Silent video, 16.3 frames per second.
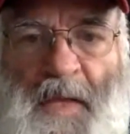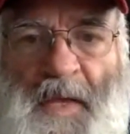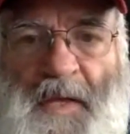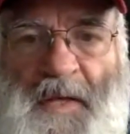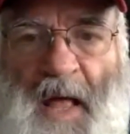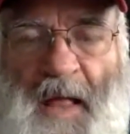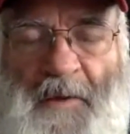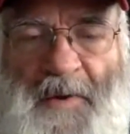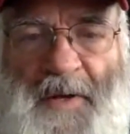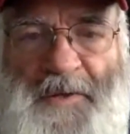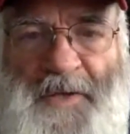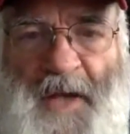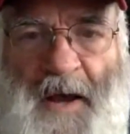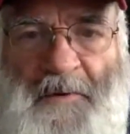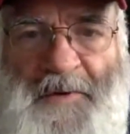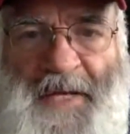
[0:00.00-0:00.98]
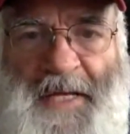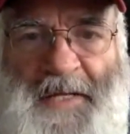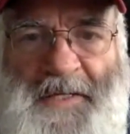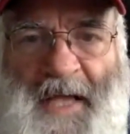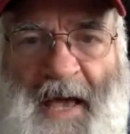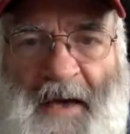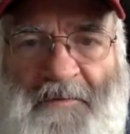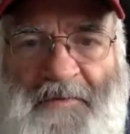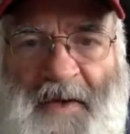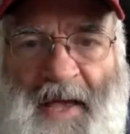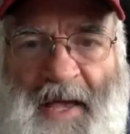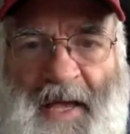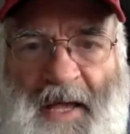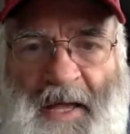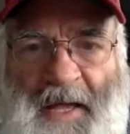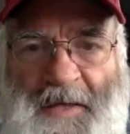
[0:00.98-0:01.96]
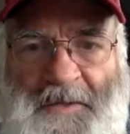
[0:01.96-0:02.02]
Colorado Socrates
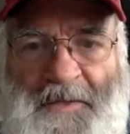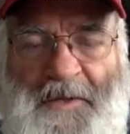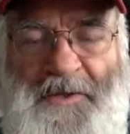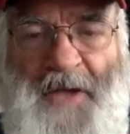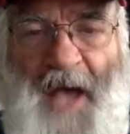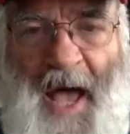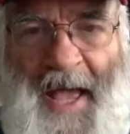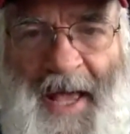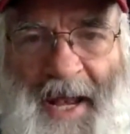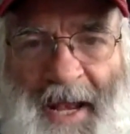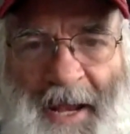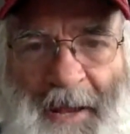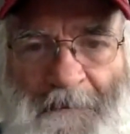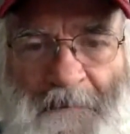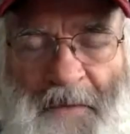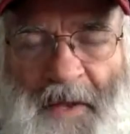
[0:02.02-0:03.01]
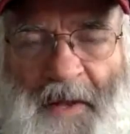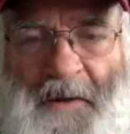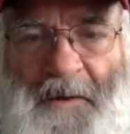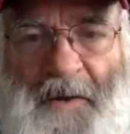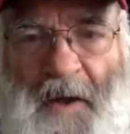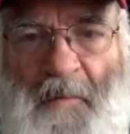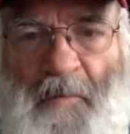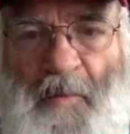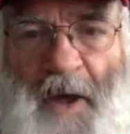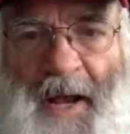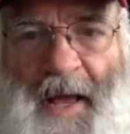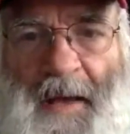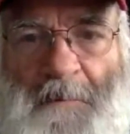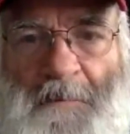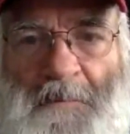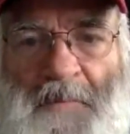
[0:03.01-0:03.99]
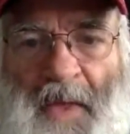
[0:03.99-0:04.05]
Cafe Society, come right
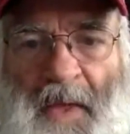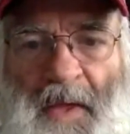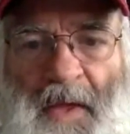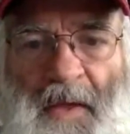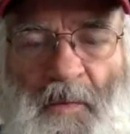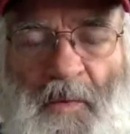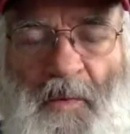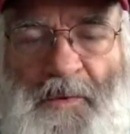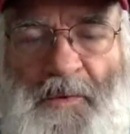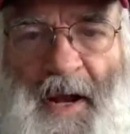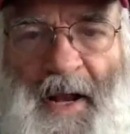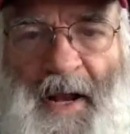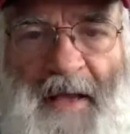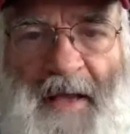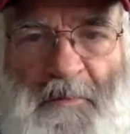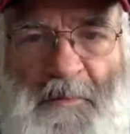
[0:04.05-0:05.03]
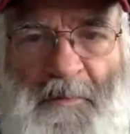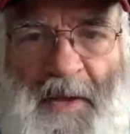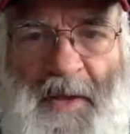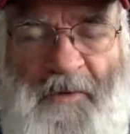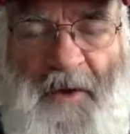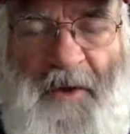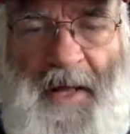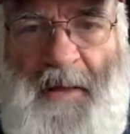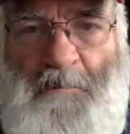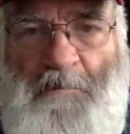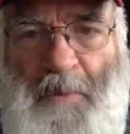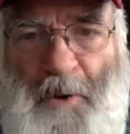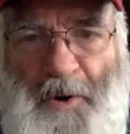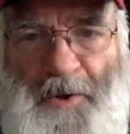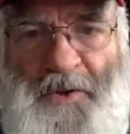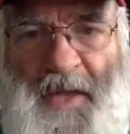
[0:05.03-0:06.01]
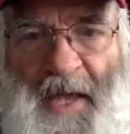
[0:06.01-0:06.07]
up. We'll try and have a Ben Franklin
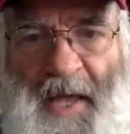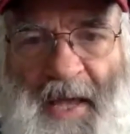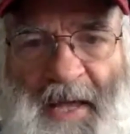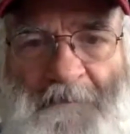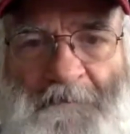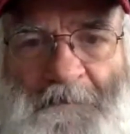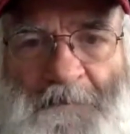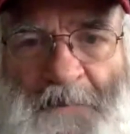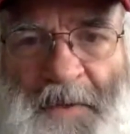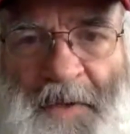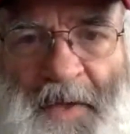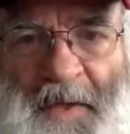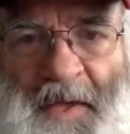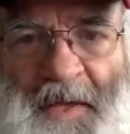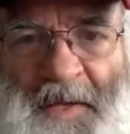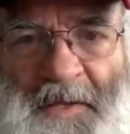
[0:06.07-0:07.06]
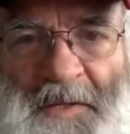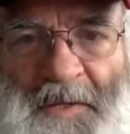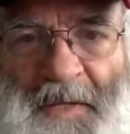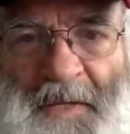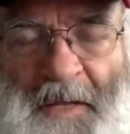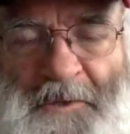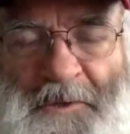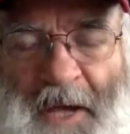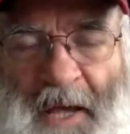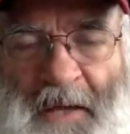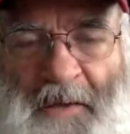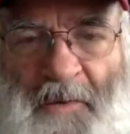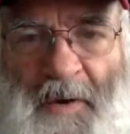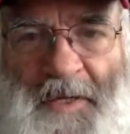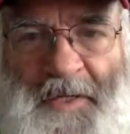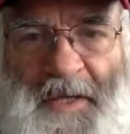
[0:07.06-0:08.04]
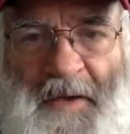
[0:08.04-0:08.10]
birthday next
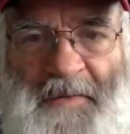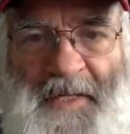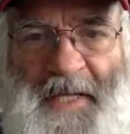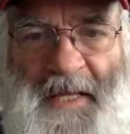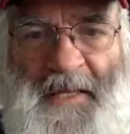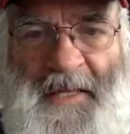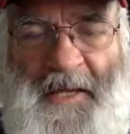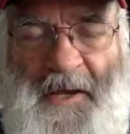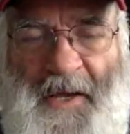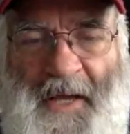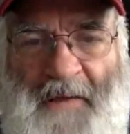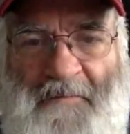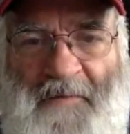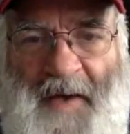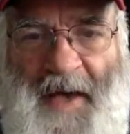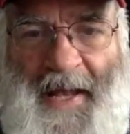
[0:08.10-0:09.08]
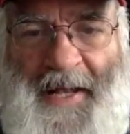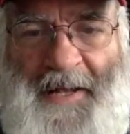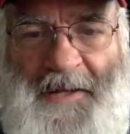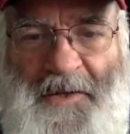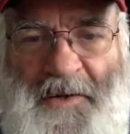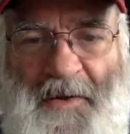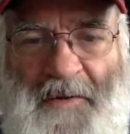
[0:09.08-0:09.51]
January 17th that you'll get invited to.